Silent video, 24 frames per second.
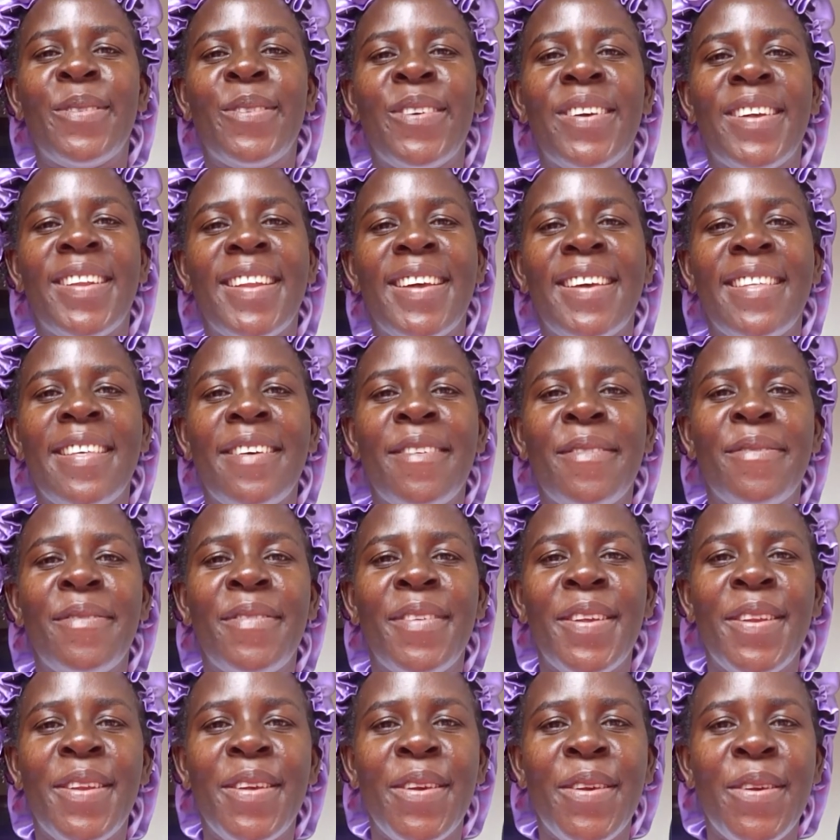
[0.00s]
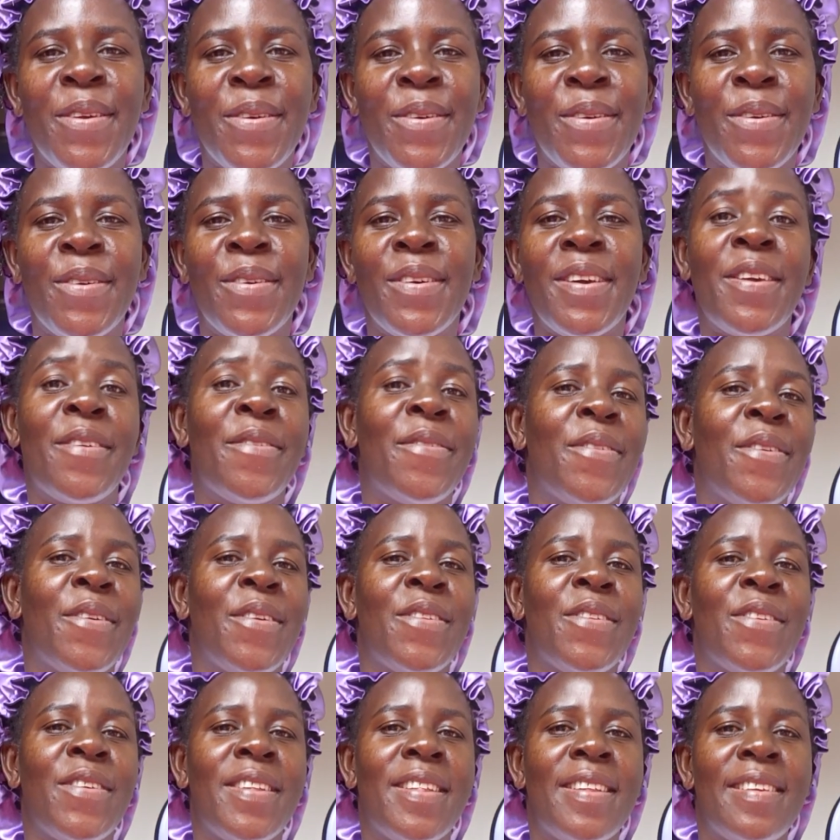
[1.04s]
to another video. If you're
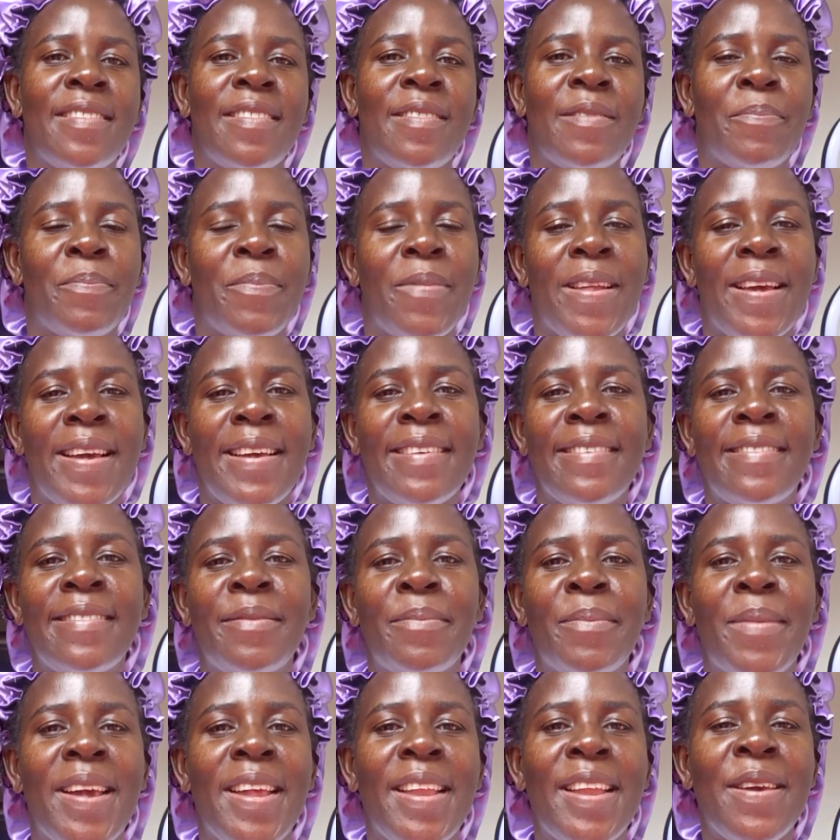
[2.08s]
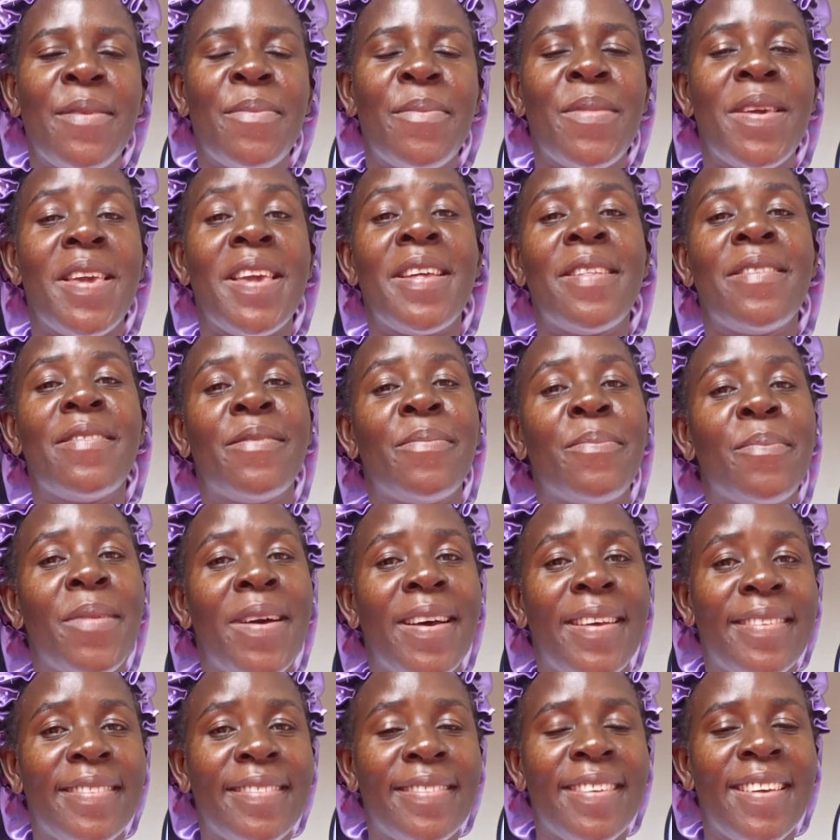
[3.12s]
new in this place, my name is
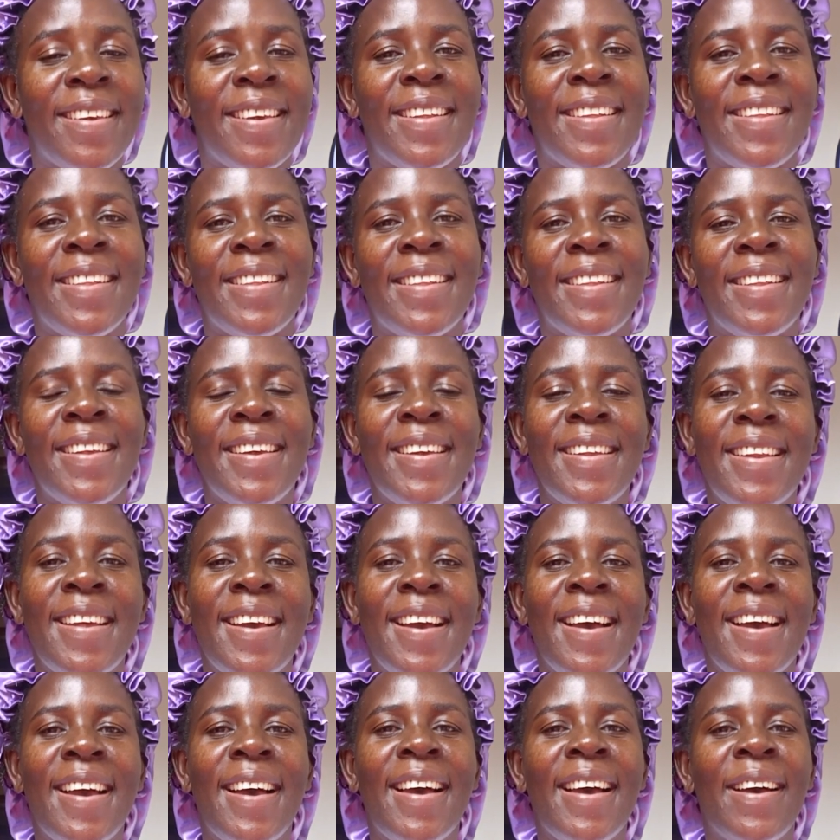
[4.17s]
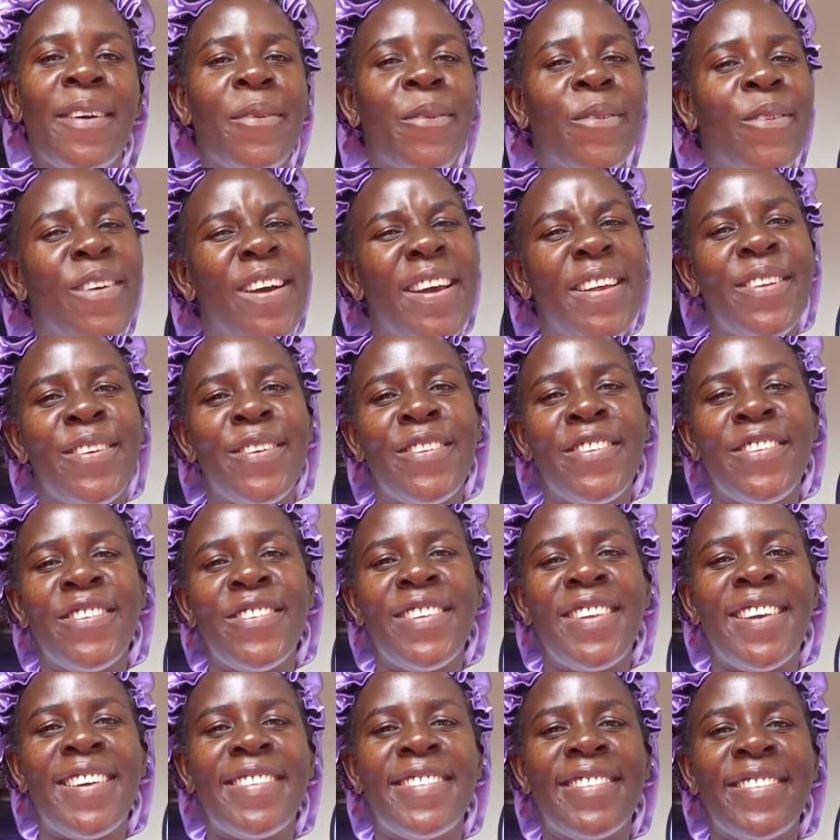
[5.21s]
Marcelina. Why don't
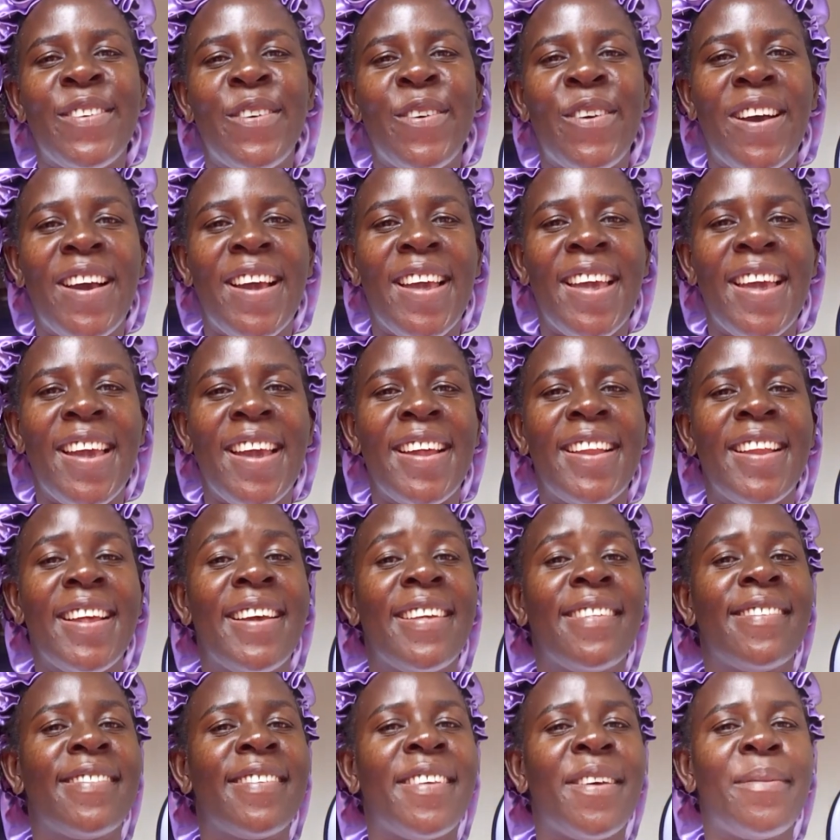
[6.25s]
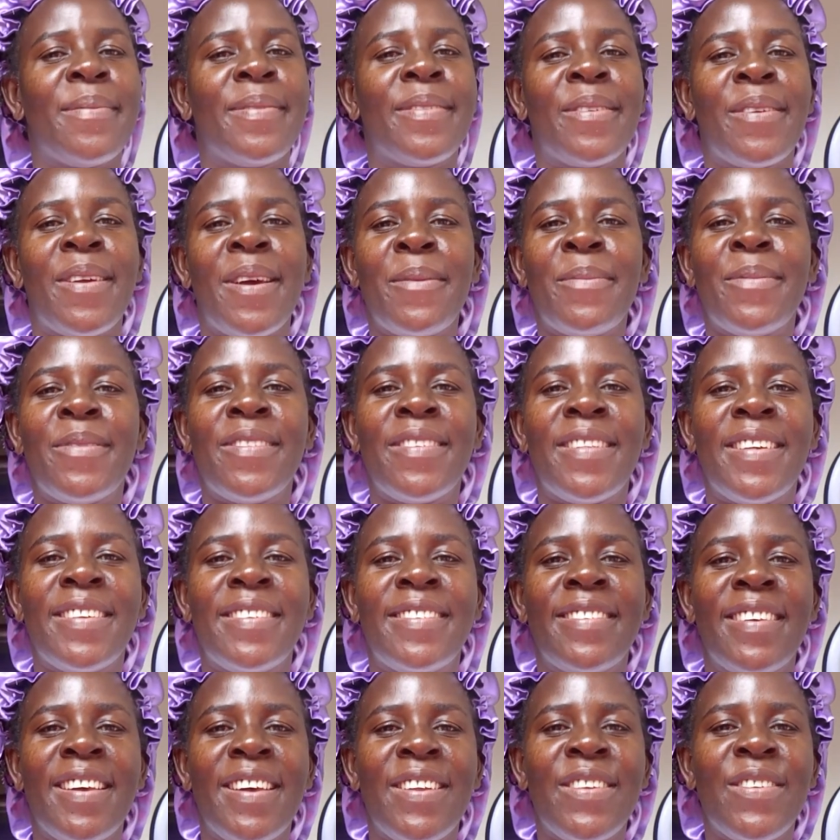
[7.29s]
you just go ahead and subscribe to the
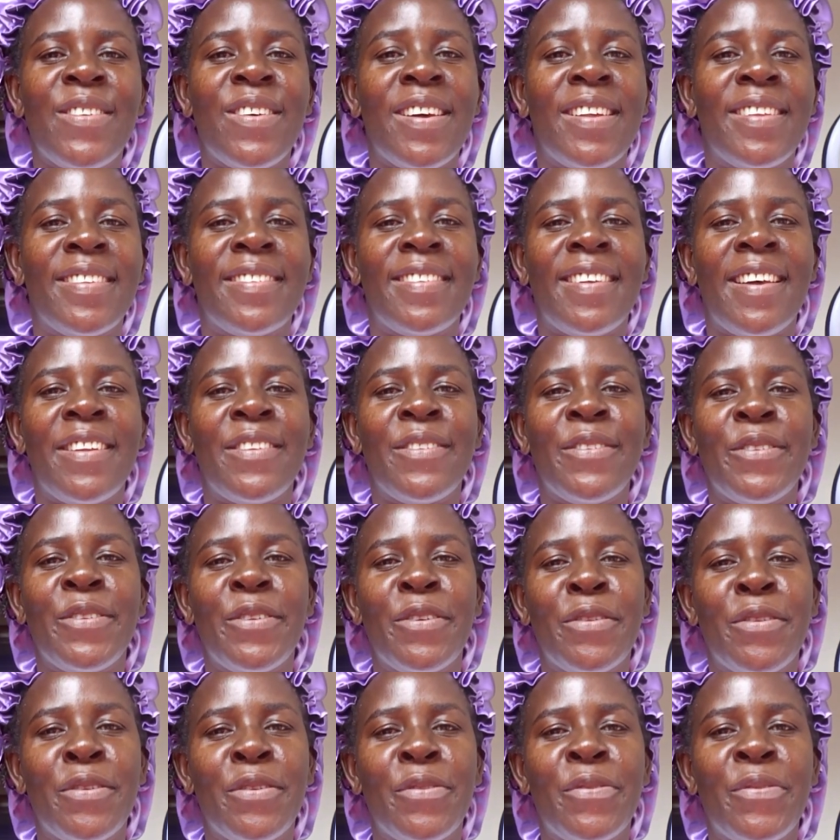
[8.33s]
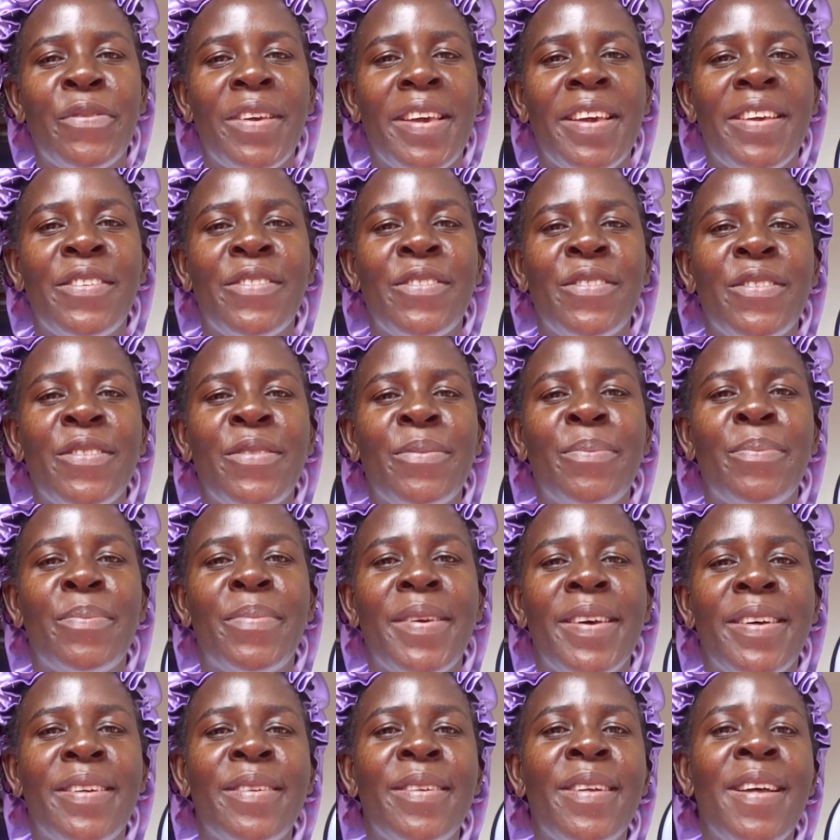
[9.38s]
channel and turn on your notification
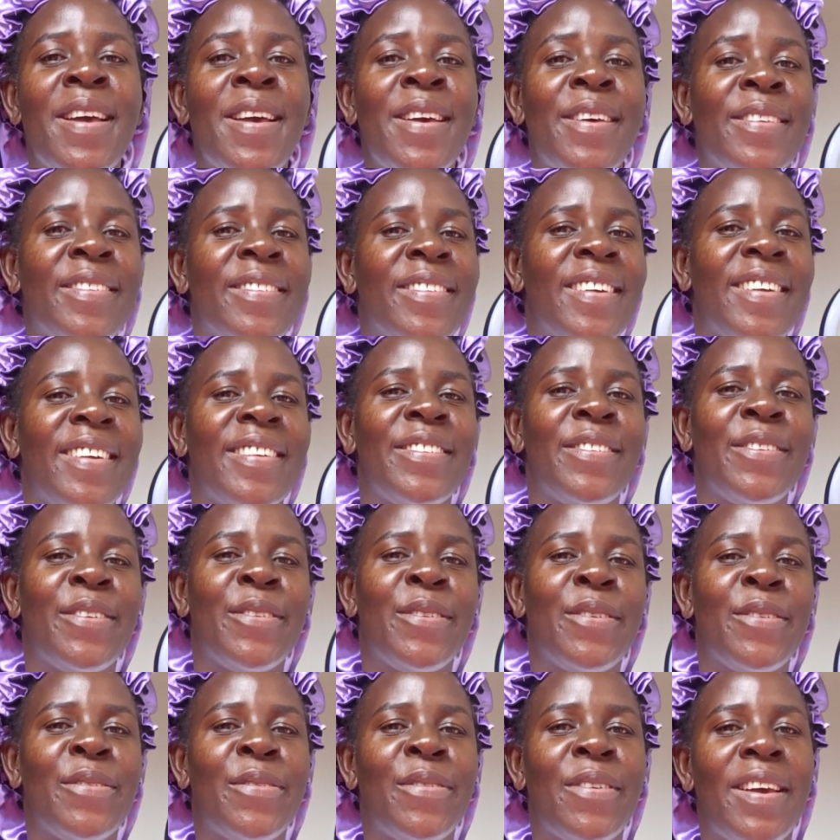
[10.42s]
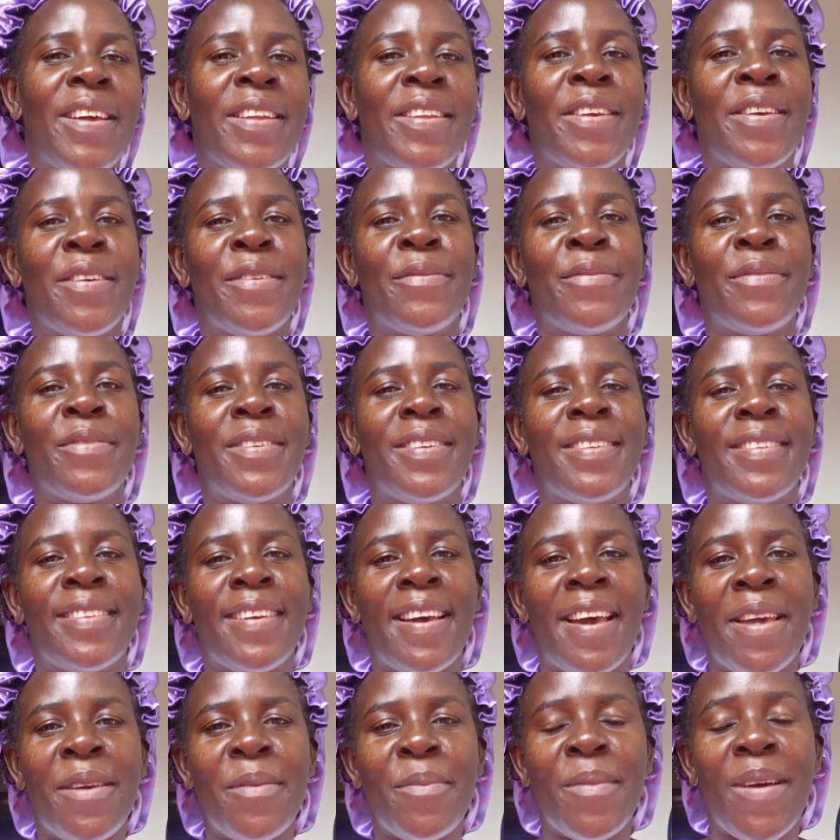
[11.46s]
bell so that you're notified every
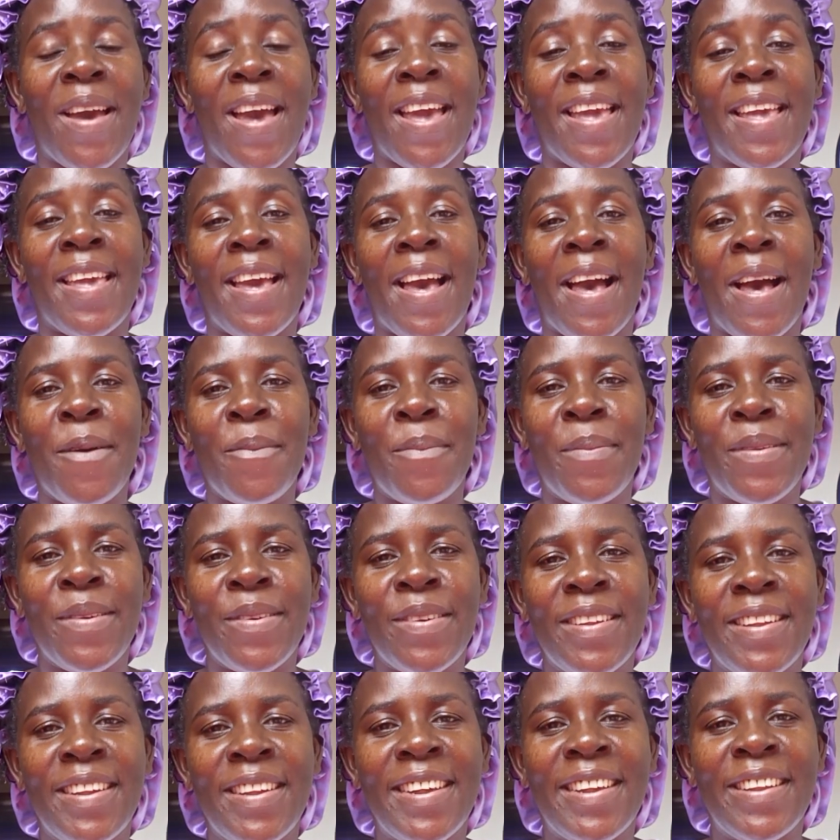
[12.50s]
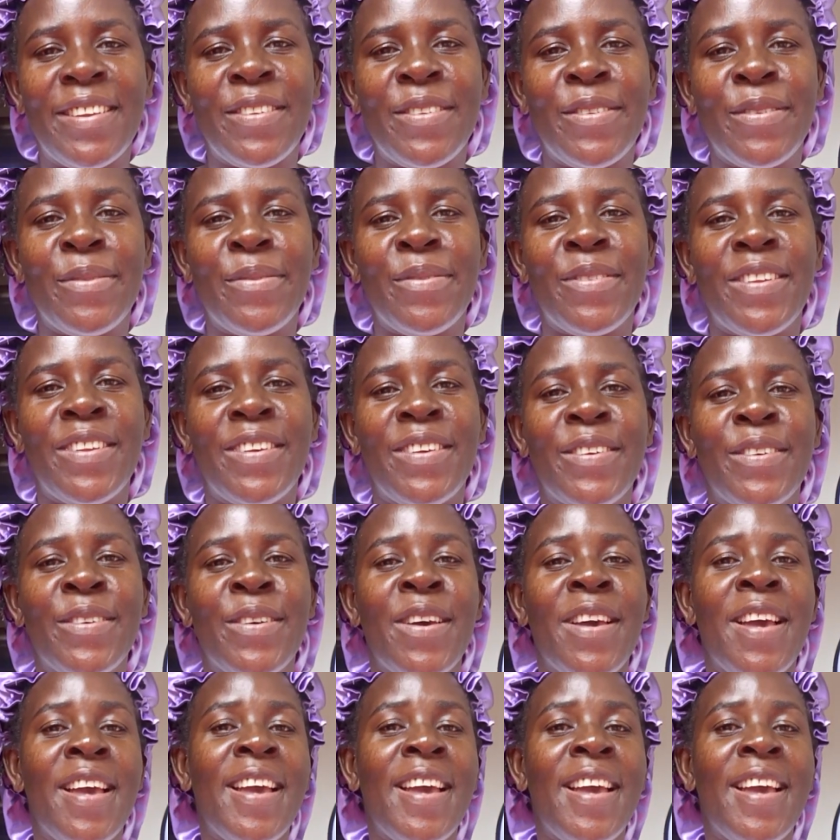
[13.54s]
time I upload a new video.